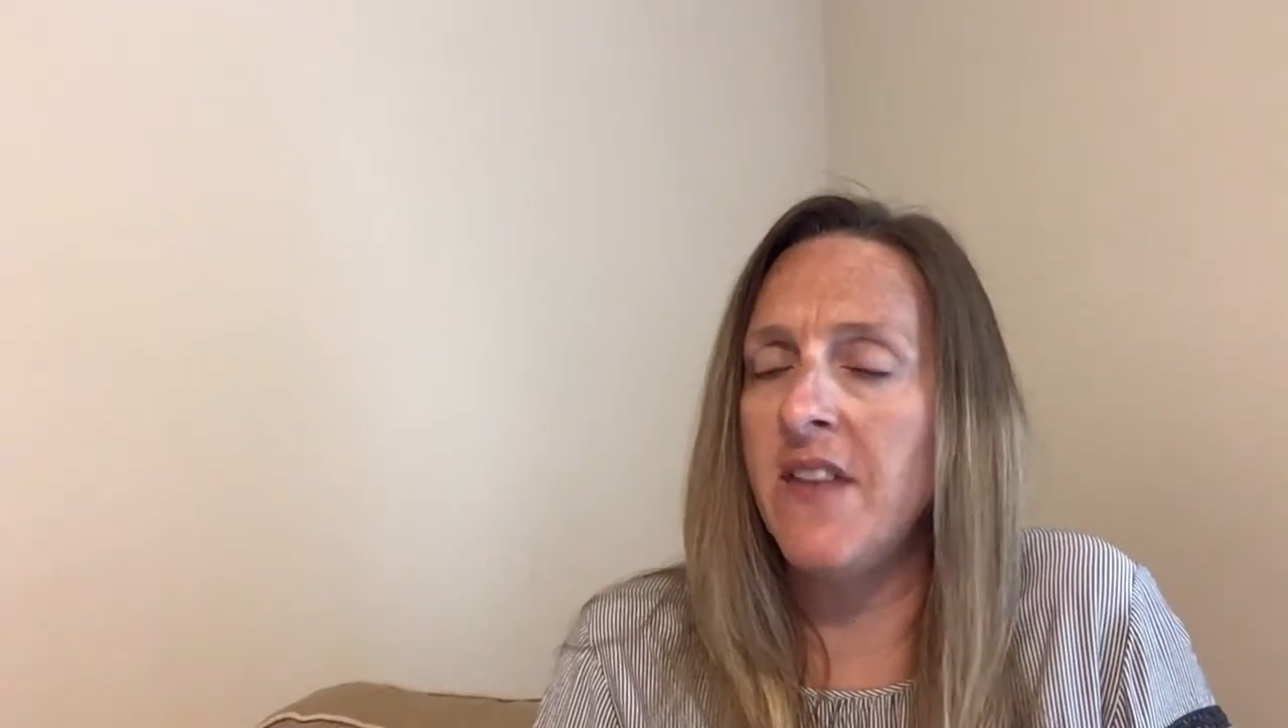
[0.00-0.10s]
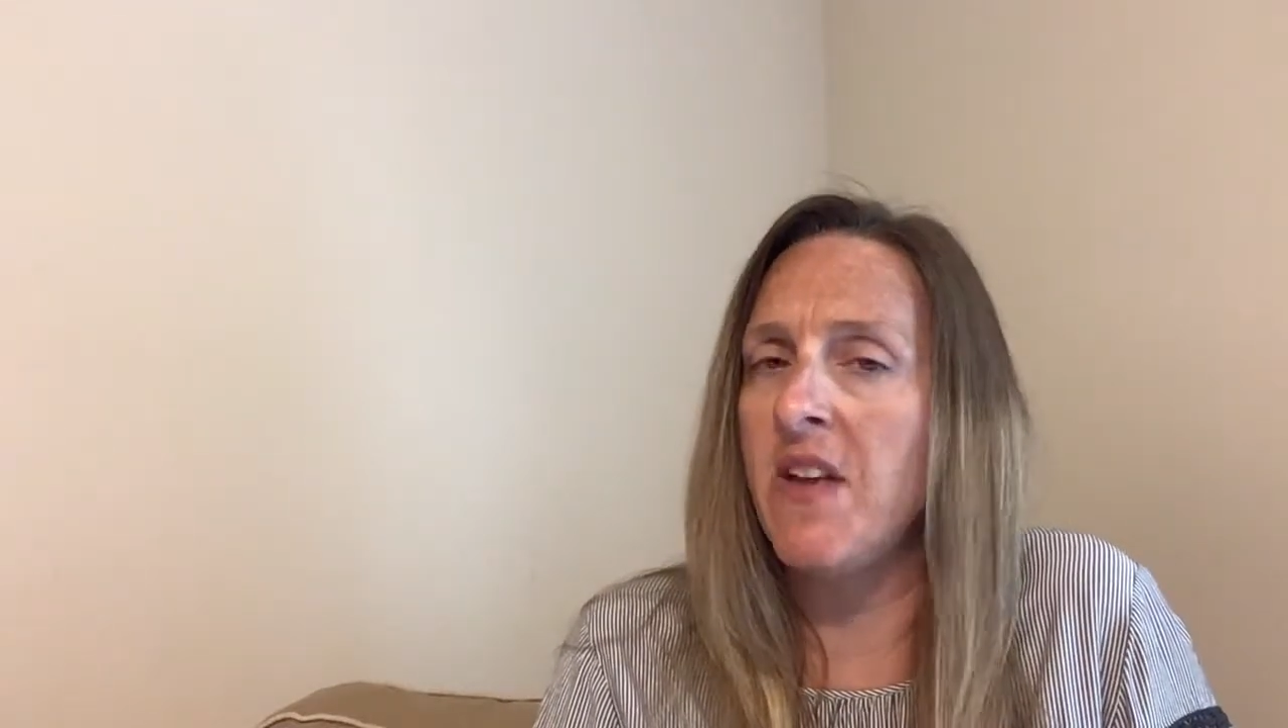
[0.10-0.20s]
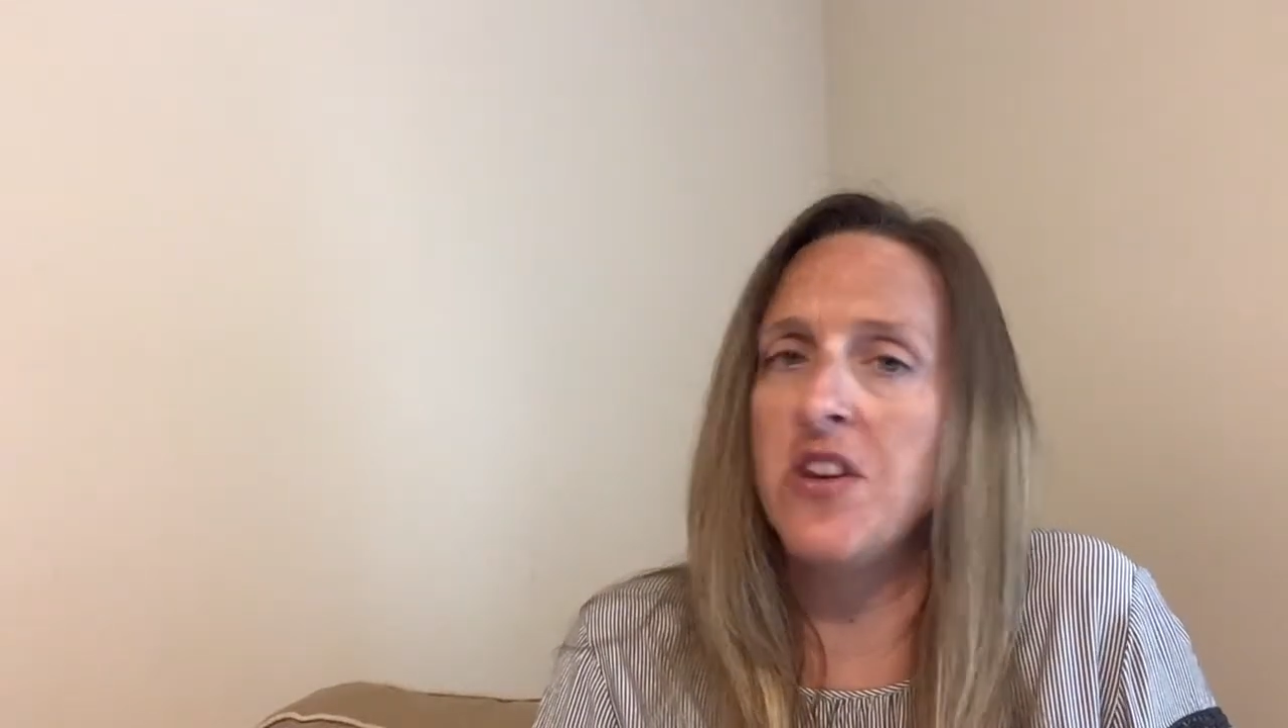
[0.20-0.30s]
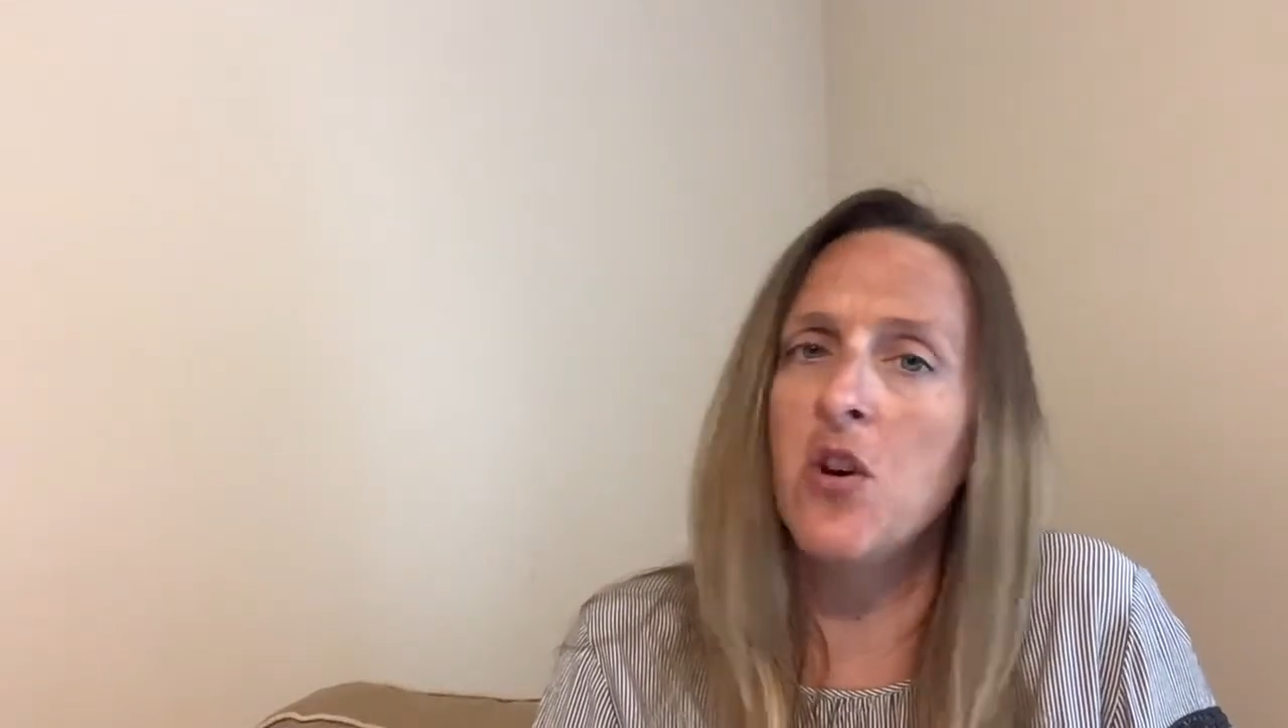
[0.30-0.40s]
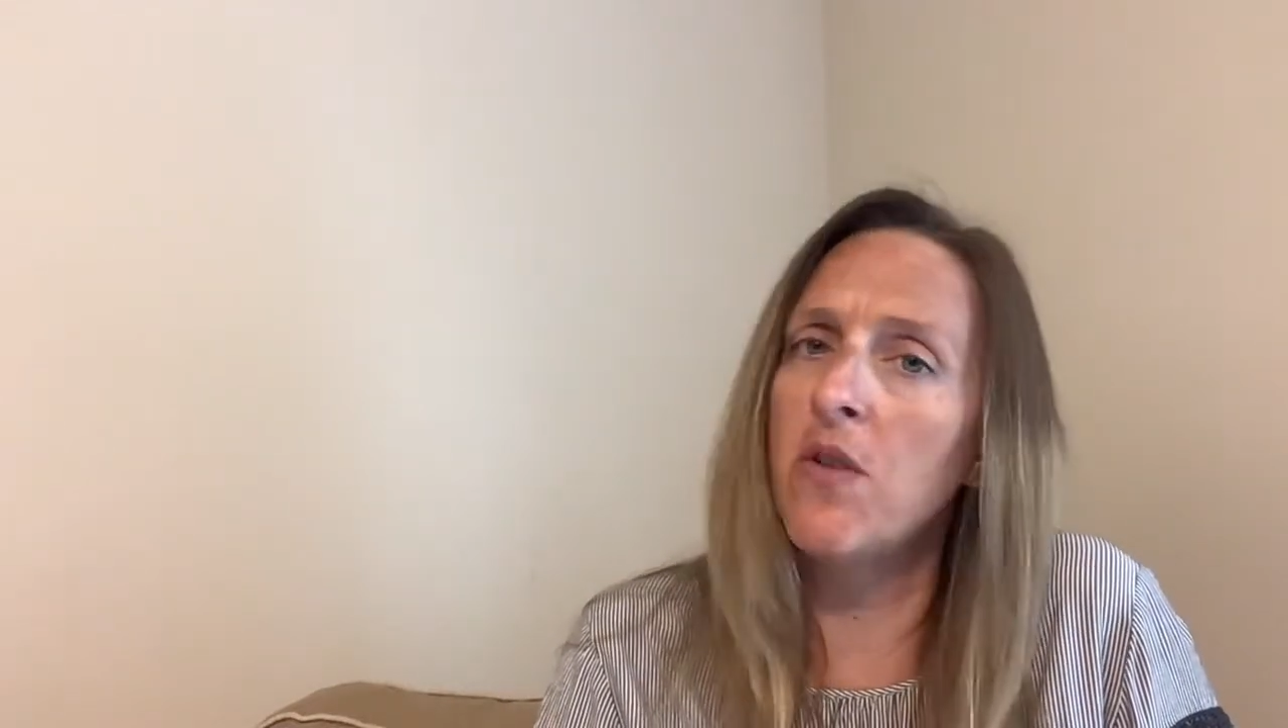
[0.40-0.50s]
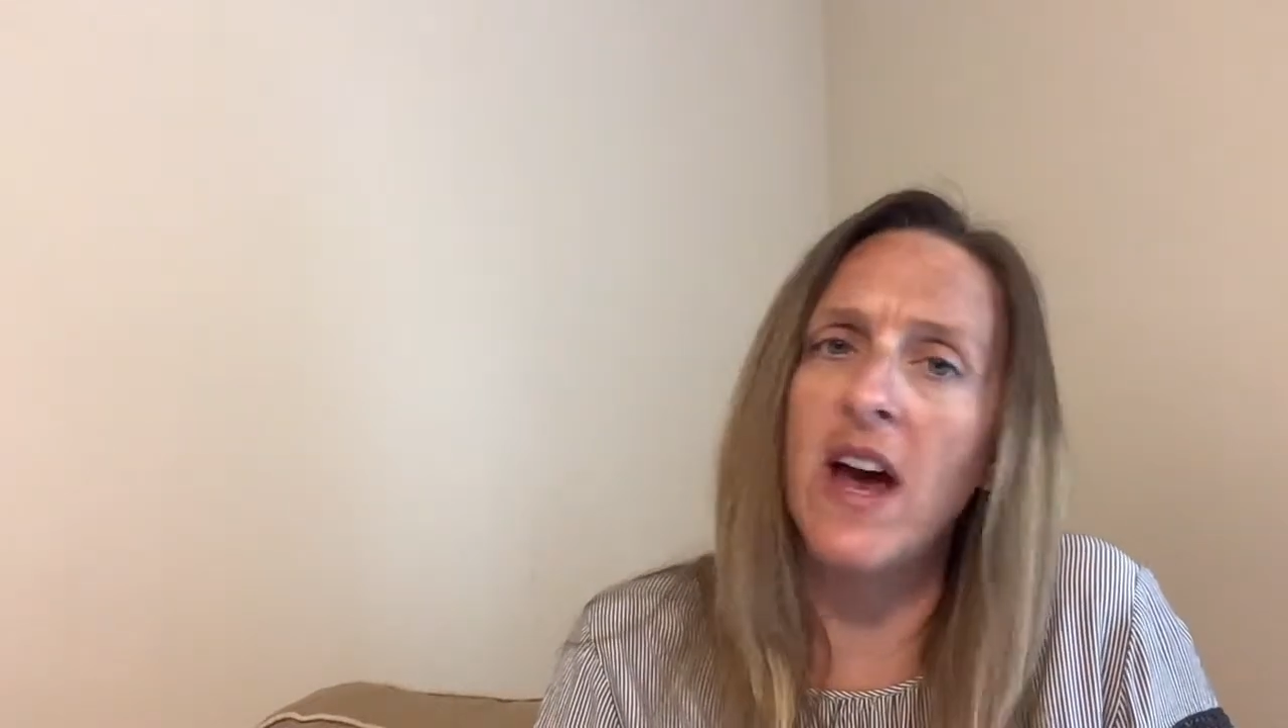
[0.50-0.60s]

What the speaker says: and they don't